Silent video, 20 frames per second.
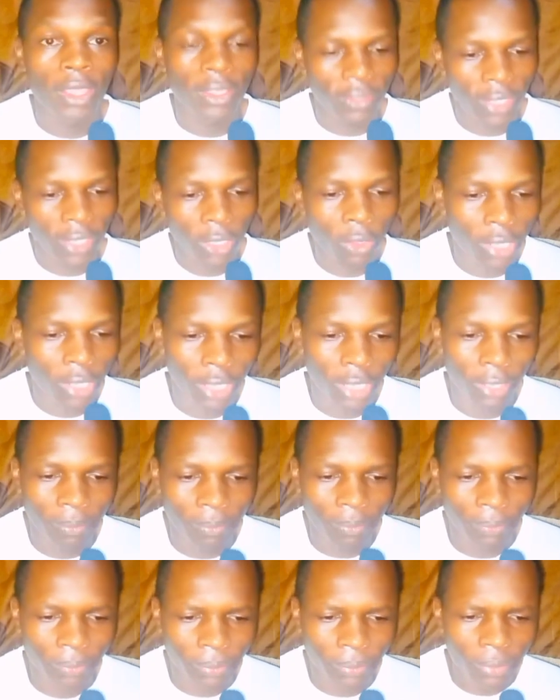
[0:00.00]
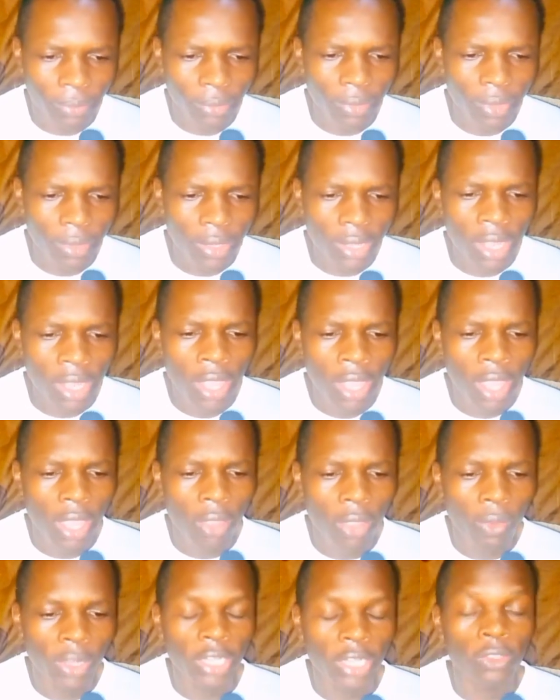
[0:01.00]
Secondly,
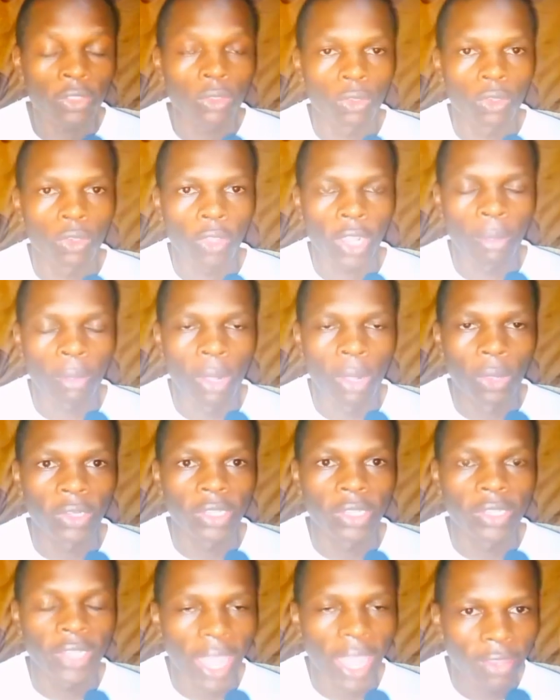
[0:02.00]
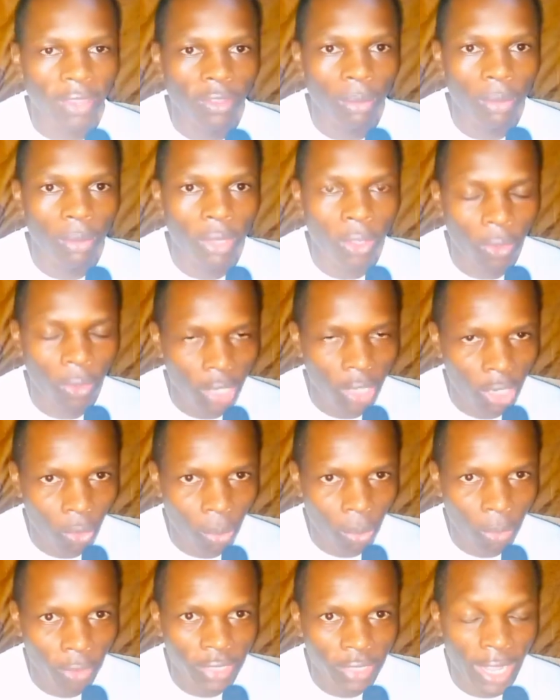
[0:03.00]
I want us to talk about the Azimio
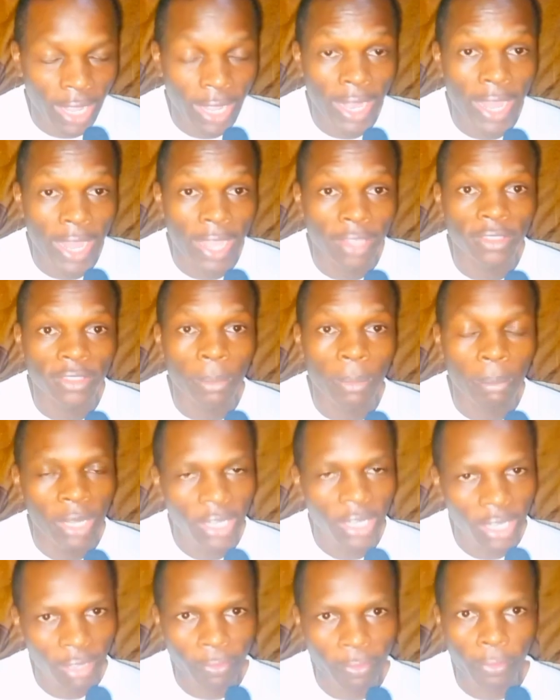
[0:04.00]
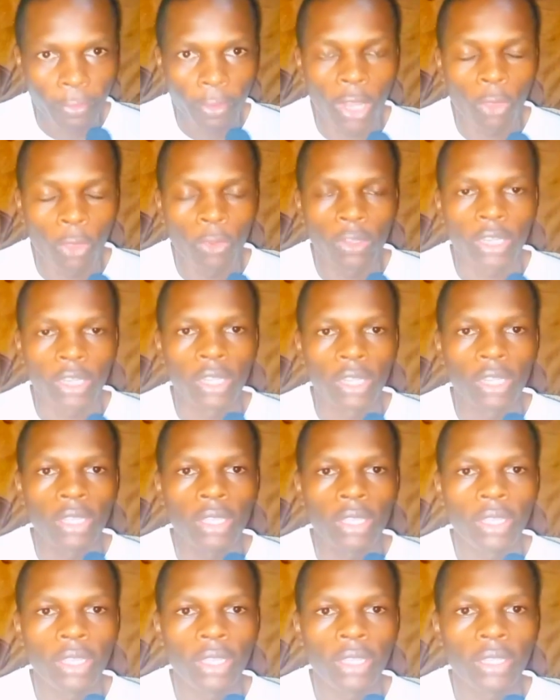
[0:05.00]
Lomoja Alliance bitter fallout
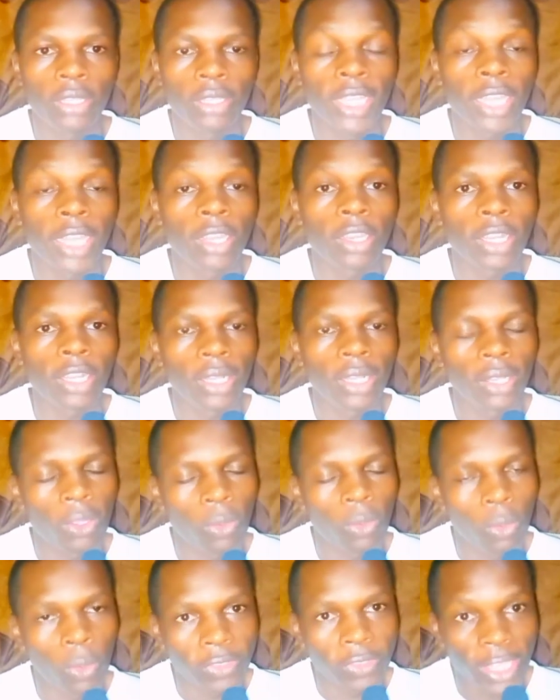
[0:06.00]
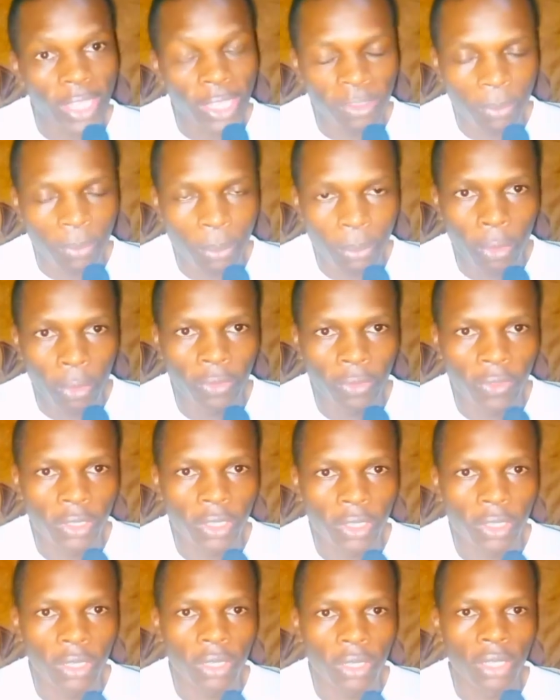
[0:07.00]
that was
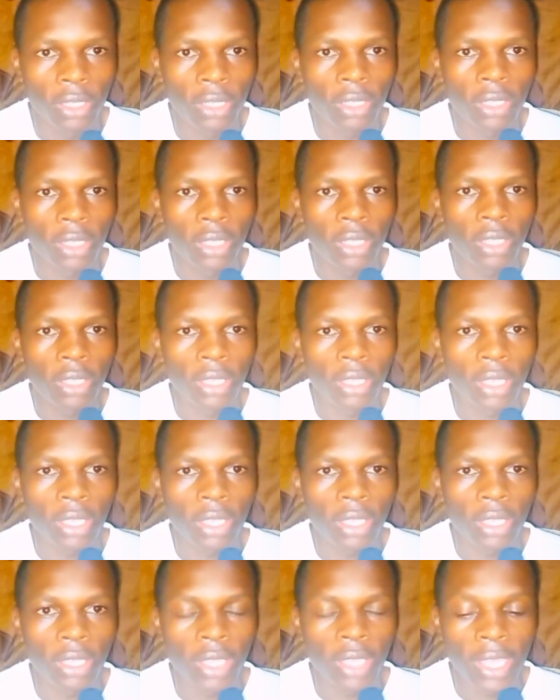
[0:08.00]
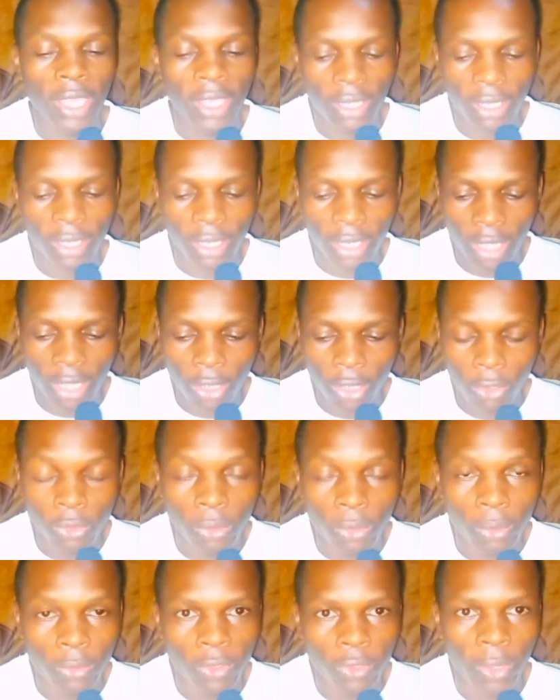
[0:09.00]
exposed in
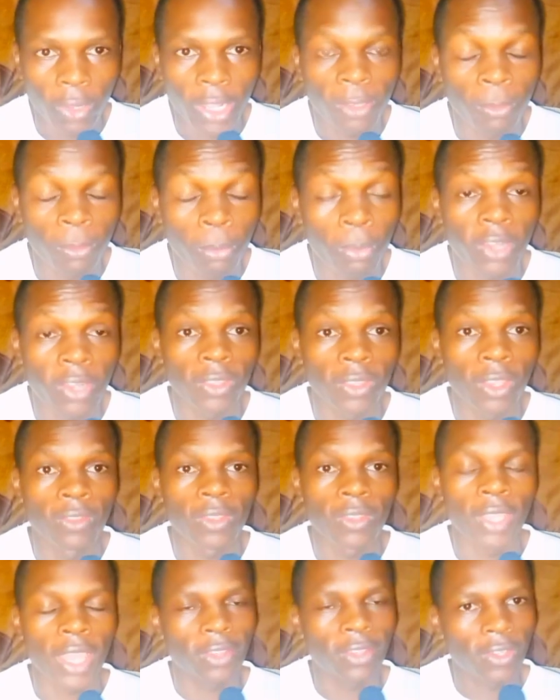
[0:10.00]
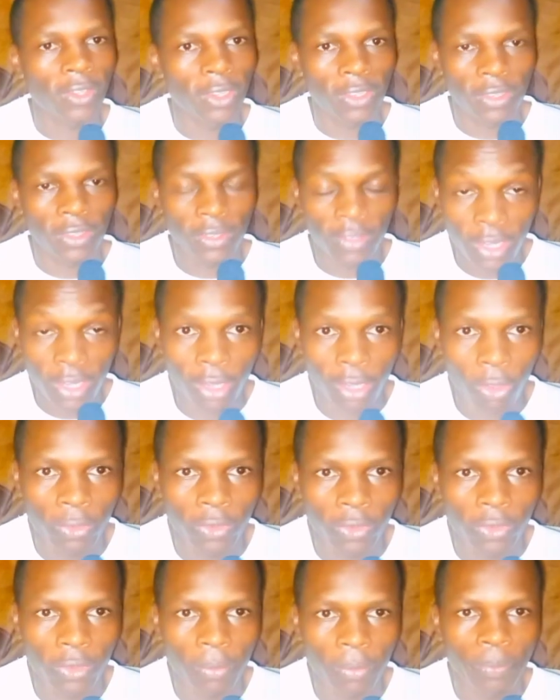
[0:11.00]
Kalonzo Musyoka's presence as
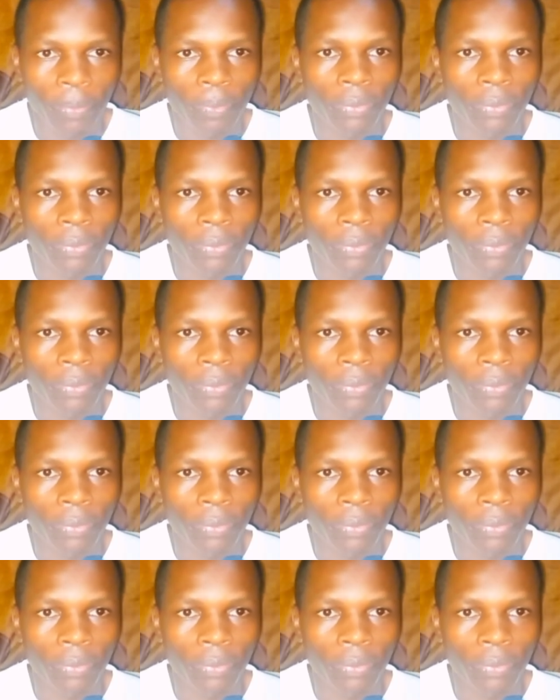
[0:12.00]
STATEHOUSE.